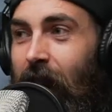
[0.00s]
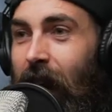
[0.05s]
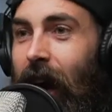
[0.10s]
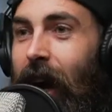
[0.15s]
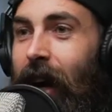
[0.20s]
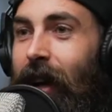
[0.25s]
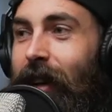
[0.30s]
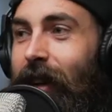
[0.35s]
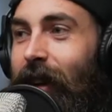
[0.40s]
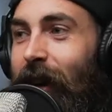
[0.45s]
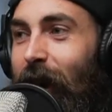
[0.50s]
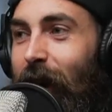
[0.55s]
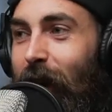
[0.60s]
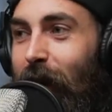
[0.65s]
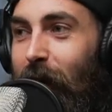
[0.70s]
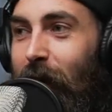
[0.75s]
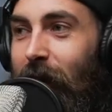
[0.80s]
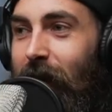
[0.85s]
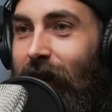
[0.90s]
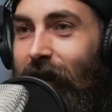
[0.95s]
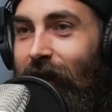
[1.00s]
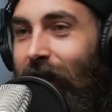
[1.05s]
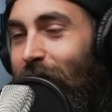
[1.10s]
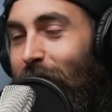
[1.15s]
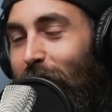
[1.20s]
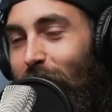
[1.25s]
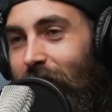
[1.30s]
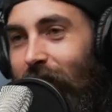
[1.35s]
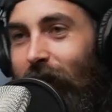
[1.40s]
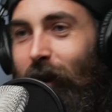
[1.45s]
And they
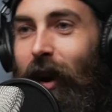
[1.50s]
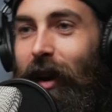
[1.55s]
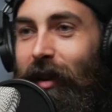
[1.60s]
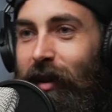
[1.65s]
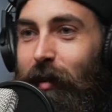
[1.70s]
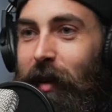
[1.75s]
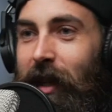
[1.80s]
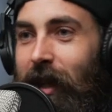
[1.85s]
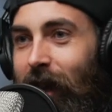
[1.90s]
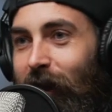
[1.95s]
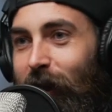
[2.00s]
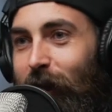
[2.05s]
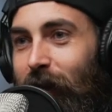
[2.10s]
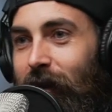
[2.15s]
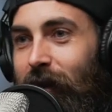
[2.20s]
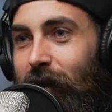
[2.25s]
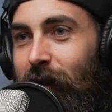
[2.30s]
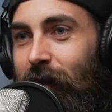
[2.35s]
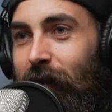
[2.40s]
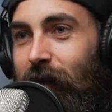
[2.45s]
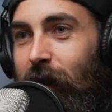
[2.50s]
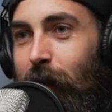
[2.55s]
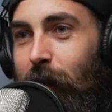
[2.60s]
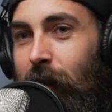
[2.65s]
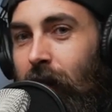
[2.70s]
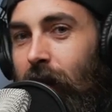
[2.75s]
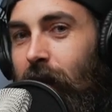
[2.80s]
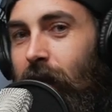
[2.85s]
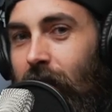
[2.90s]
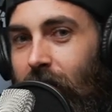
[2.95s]
don't really know how to be natural and stuff. And they'd be
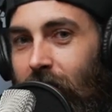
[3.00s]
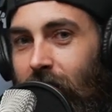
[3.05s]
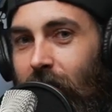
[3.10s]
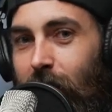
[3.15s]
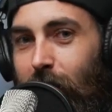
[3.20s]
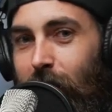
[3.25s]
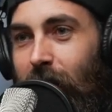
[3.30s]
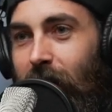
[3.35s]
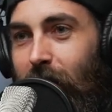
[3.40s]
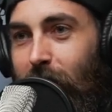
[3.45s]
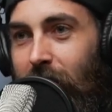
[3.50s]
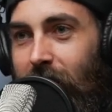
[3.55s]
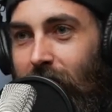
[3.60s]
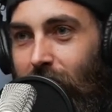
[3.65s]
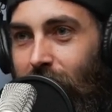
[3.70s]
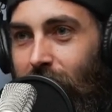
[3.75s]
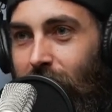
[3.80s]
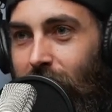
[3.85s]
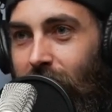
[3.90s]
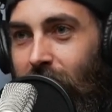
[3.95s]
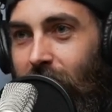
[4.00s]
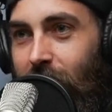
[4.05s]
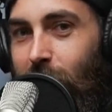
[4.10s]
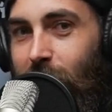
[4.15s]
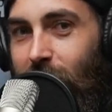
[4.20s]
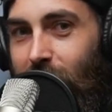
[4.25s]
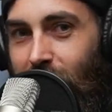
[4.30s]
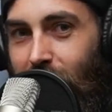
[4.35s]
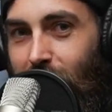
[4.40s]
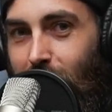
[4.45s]
like, oh, I'm in London. I'm
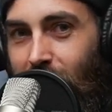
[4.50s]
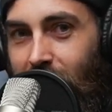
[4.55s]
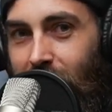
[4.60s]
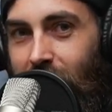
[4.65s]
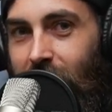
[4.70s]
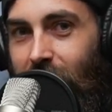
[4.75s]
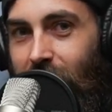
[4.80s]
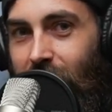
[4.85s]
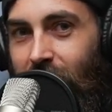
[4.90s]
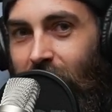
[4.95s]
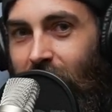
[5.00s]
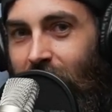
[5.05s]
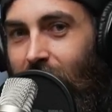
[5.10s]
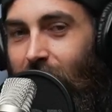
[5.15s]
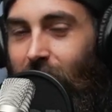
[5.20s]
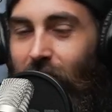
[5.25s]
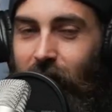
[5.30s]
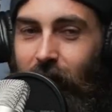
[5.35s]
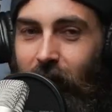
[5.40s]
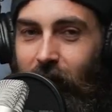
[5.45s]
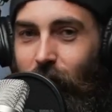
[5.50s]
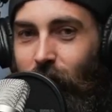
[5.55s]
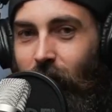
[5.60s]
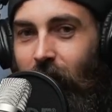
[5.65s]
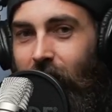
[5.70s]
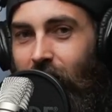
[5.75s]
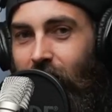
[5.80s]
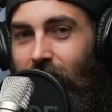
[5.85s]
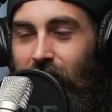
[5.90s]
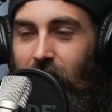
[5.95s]
going to go eat this. So I
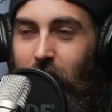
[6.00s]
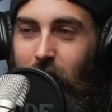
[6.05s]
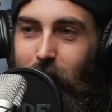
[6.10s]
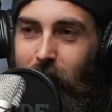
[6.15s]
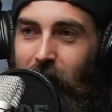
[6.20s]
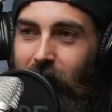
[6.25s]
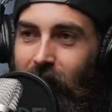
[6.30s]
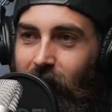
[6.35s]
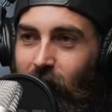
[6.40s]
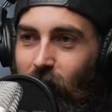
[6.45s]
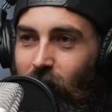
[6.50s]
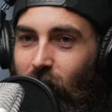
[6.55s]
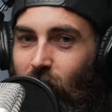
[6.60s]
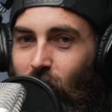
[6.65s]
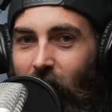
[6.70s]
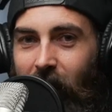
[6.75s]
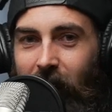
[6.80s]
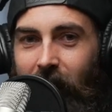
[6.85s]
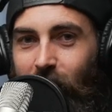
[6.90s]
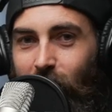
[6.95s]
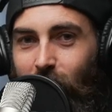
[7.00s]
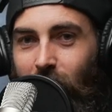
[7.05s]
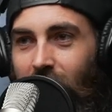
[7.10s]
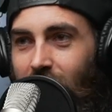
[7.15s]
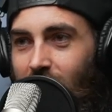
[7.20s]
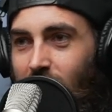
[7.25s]
try, because I'm a bit wacky, right?